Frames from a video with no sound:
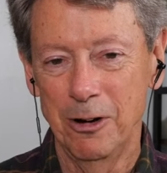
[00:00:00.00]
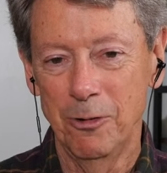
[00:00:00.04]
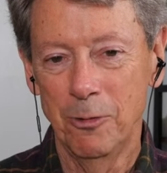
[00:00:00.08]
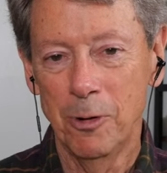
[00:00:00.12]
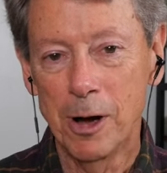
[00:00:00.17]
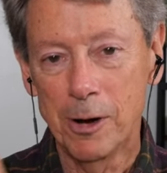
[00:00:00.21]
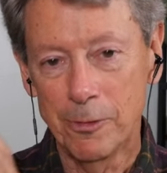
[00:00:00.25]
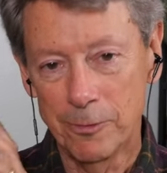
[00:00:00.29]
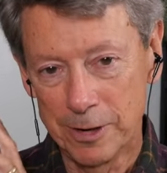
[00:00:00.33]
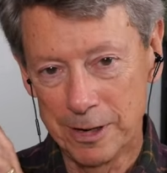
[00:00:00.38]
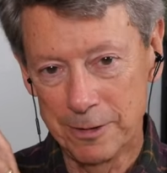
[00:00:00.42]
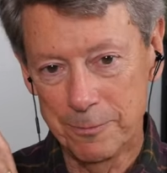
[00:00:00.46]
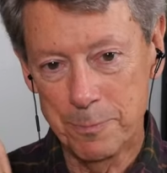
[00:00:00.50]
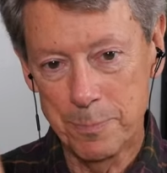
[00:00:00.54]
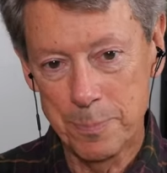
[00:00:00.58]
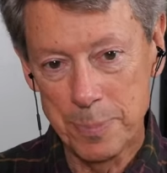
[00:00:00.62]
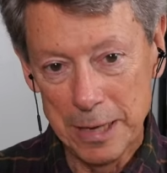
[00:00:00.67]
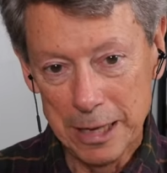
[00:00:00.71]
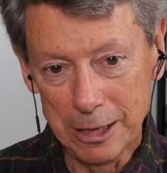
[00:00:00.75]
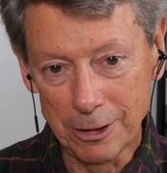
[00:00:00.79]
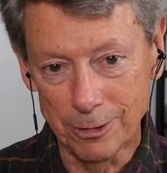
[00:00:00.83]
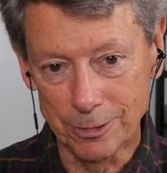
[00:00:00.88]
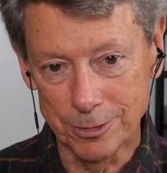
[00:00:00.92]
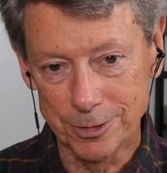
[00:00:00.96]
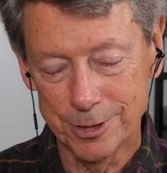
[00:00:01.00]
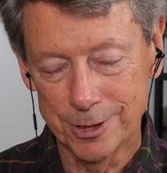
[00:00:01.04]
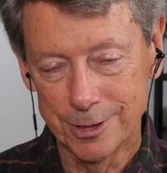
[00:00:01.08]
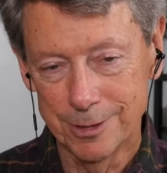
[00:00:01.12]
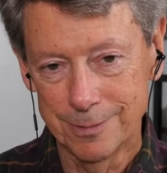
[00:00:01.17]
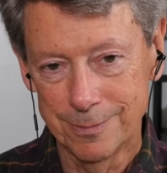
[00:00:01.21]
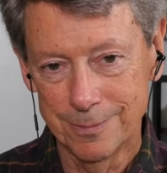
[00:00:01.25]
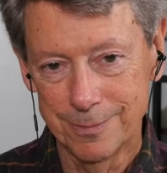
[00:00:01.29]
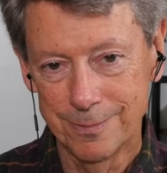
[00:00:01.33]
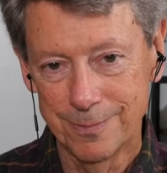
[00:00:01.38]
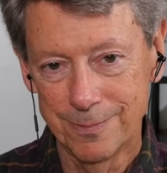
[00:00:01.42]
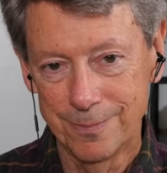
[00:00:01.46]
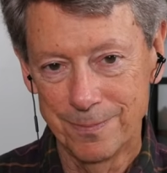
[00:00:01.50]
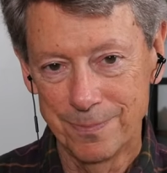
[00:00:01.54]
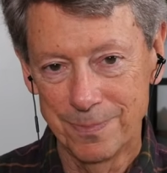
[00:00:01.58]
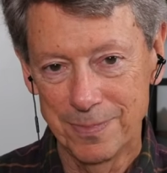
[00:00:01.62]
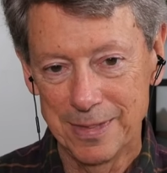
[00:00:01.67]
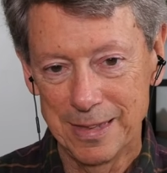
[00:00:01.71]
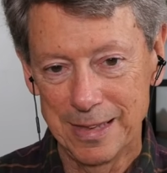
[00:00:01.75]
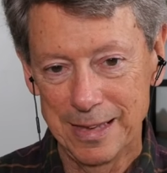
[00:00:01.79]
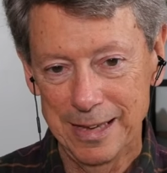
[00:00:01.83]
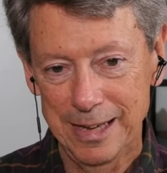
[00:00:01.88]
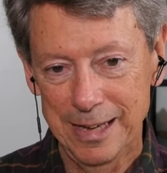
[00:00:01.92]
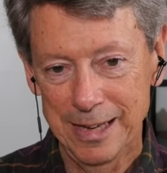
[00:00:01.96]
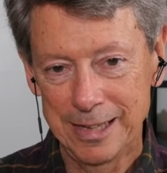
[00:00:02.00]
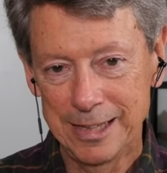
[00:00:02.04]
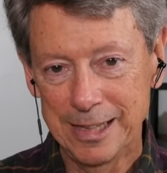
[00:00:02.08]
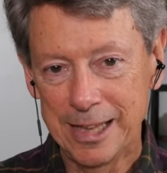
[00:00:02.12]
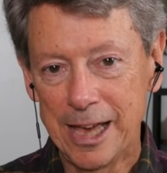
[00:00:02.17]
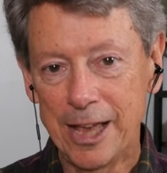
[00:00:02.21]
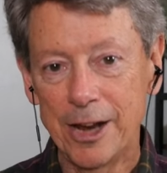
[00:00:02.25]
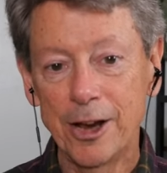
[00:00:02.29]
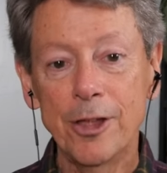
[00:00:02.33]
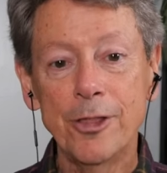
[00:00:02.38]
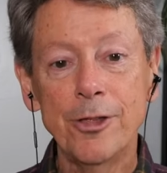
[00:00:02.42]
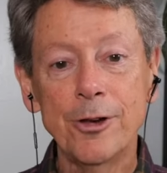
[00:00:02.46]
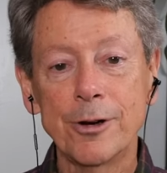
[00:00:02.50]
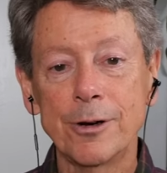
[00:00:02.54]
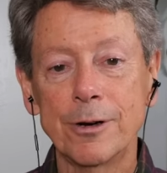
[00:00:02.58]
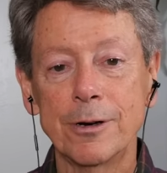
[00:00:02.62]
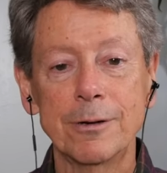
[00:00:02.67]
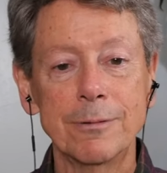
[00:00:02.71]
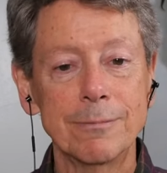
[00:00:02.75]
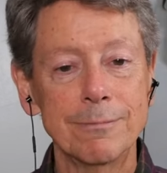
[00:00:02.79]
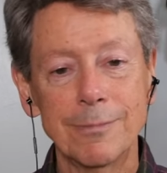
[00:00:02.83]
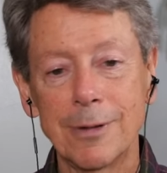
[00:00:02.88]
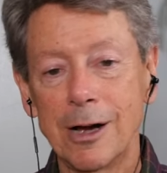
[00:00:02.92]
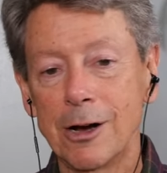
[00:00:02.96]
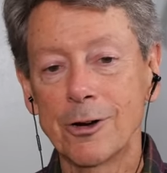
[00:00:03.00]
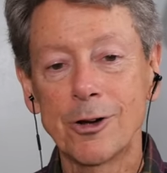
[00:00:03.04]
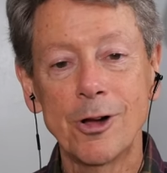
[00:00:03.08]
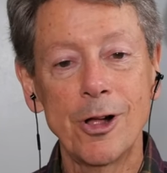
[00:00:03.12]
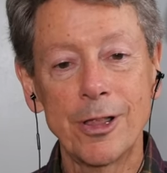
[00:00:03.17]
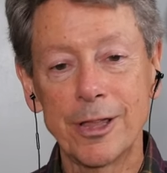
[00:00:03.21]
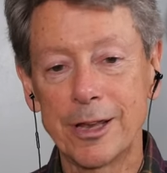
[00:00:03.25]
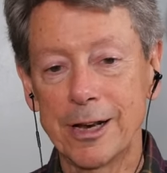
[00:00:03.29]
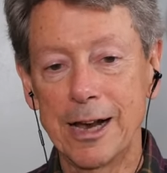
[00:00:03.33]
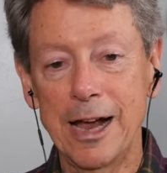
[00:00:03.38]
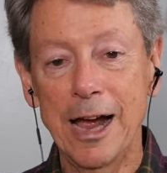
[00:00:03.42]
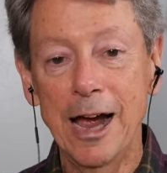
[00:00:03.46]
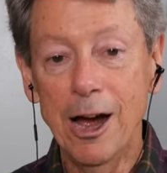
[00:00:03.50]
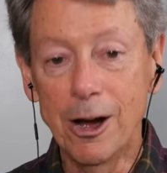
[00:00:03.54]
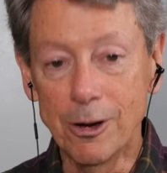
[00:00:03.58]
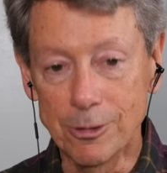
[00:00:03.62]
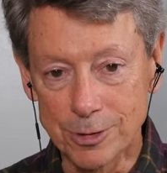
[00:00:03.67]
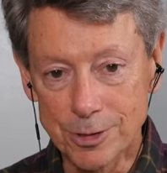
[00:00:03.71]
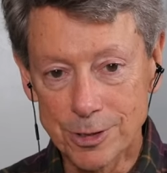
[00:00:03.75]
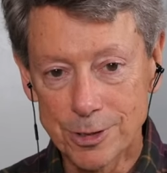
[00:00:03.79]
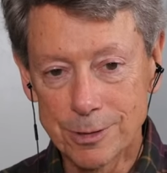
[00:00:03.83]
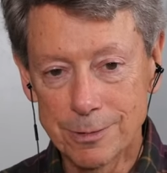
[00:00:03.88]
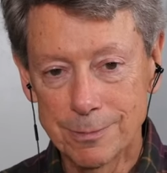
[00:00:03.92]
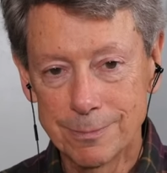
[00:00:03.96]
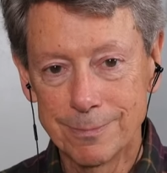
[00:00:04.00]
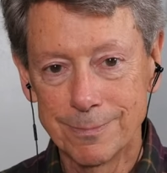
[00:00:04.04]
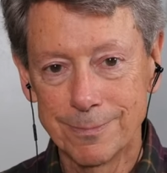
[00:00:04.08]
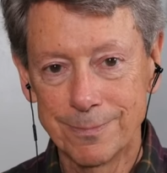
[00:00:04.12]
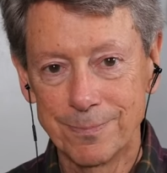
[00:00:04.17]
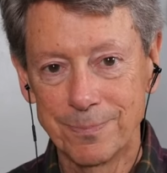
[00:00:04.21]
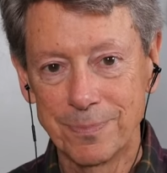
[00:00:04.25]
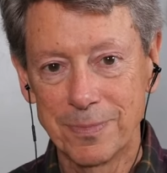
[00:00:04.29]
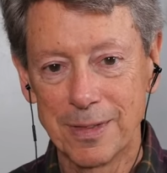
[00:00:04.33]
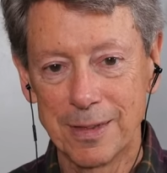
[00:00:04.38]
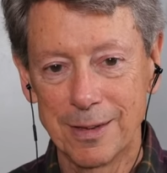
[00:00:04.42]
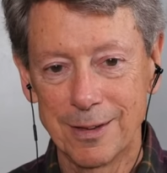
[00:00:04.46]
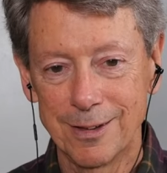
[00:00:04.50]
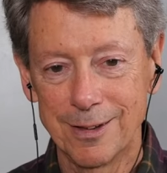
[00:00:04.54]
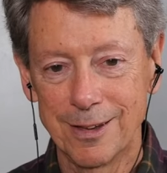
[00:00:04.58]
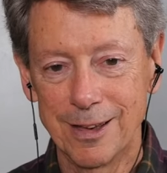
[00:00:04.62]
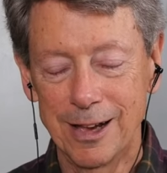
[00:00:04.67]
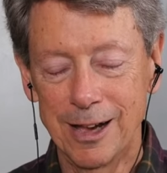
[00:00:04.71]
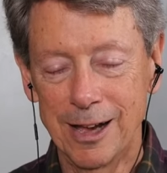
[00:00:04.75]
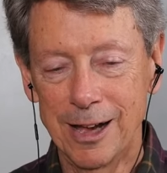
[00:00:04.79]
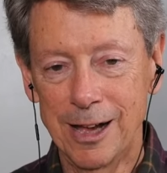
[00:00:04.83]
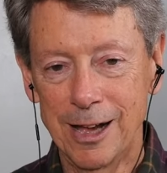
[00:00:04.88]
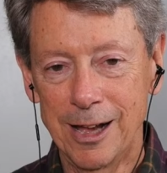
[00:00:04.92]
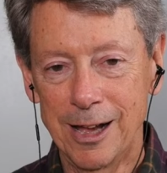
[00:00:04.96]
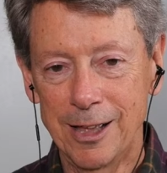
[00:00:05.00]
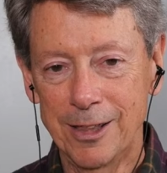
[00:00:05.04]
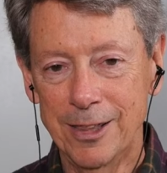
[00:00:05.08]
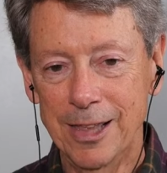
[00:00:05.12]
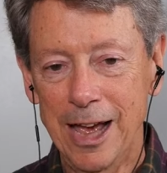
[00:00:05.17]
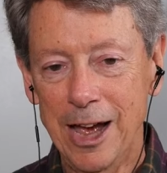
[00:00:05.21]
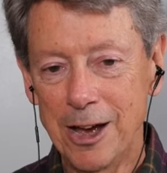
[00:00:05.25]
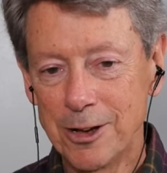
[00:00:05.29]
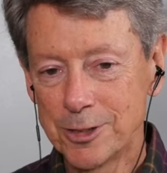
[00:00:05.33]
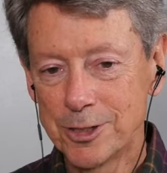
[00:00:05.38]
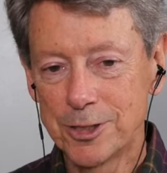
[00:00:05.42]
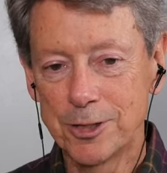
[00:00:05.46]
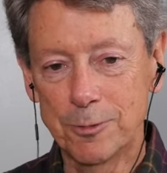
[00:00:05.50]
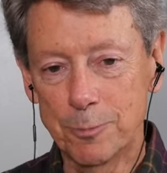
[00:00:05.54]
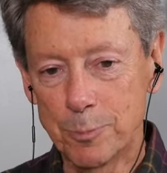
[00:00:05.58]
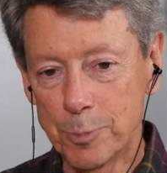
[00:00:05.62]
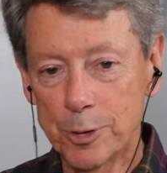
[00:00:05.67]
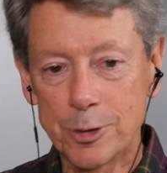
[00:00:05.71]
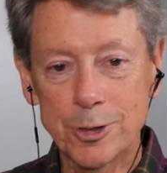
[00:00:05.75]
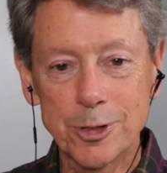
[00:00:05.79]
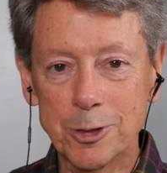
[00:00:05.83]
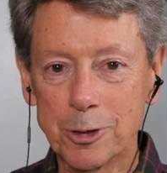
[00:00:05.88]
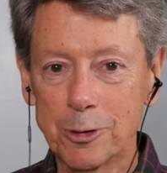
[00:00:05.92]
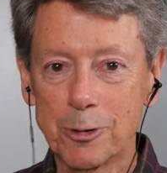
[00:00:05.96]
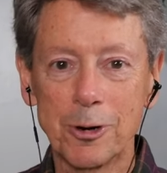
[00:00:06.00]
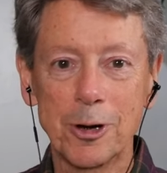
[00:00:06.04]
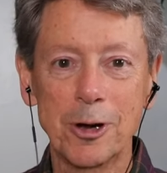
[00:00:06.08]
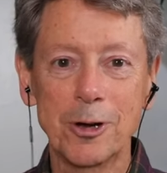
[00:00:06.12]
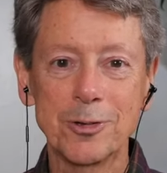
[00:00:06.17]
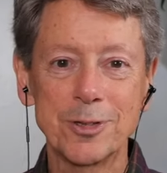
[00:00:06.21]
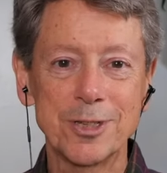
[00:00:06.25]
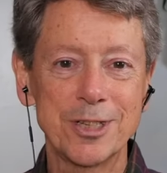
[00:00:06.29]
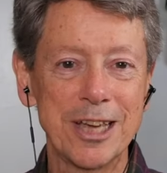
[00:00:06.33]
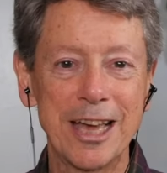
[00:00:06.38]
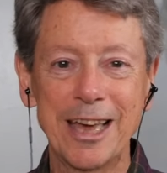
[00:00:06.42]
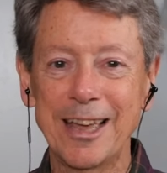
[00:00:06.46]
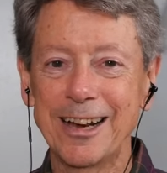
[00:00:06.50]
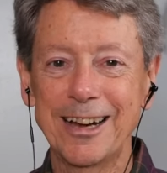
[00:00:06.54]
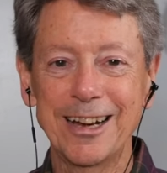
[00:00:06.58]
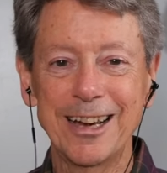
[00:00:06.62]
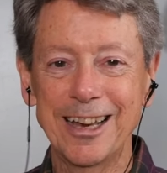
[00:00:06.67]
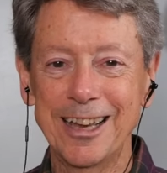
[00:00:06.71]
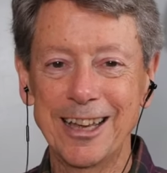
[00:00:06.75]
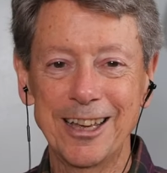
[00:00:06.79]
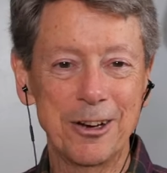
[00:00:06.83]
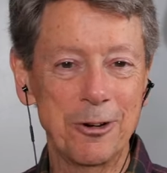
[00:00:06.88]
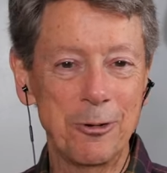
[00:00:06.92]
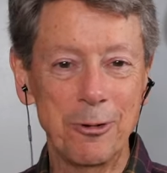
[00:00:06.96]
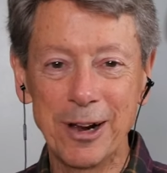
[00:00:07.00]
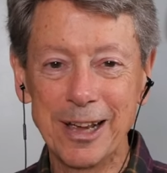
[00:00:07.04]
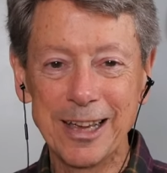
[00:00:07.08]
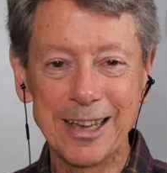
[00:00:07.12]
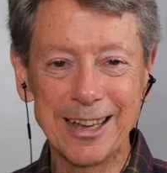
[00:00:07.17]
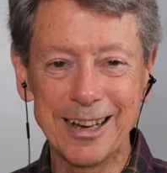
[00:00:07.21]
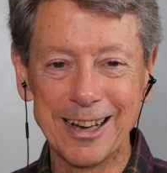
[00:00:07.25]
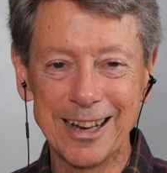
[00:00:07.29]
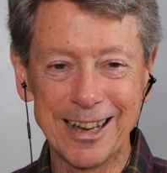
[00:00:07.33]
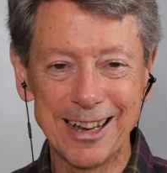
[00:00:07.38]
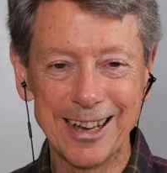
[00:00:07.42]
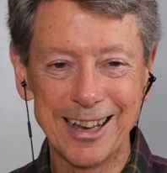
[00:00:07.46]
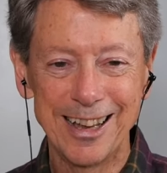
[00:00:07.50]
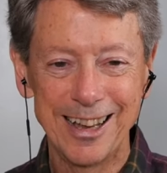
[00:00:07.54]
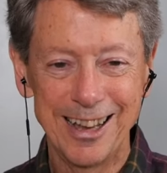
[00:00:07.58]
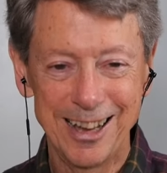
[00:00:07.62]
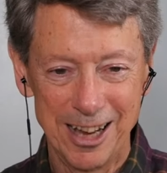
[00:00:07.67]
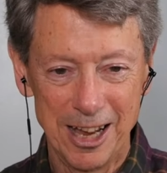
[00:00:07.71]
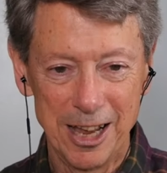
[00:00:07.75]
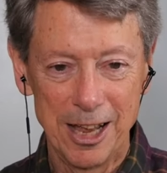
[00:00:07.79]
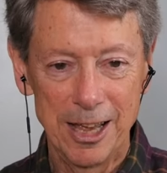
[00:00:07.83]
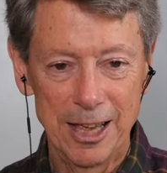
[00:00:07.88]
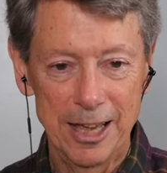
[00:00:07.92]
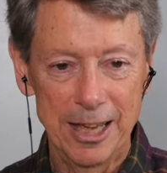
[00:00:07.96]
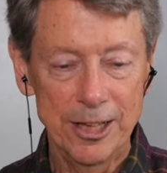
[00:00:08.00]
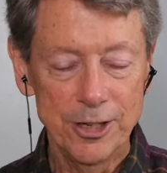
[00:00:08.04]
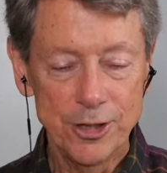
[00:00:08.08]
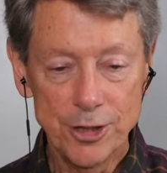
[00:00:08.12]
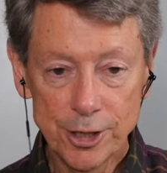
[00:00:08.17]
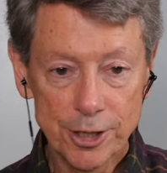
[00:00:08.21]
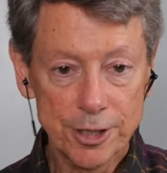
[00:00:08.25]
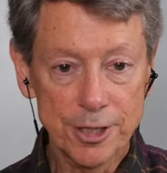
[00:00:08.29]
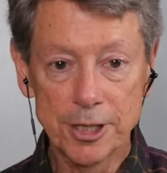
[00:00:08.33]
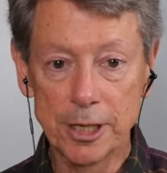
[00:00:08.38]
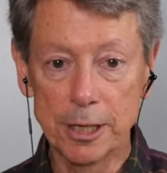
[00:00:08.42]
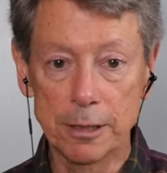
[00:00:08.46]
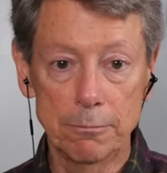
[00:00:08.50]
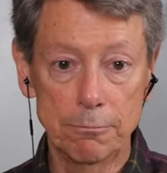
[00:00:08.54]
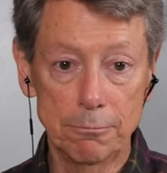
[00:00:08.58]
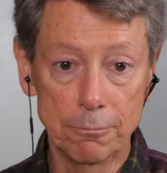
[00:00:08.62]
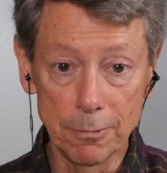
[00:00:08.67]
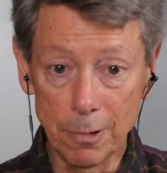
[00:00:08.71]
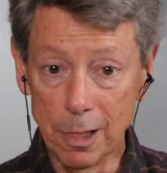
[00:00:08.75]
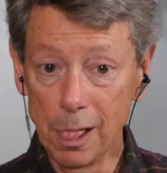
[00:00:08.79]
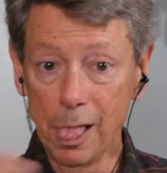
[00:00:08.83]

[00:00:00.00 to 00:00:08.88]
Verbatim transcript: what we've built in that other, I'll call it a house, uh, the house of personal growth, sanity, and awakening. It's just that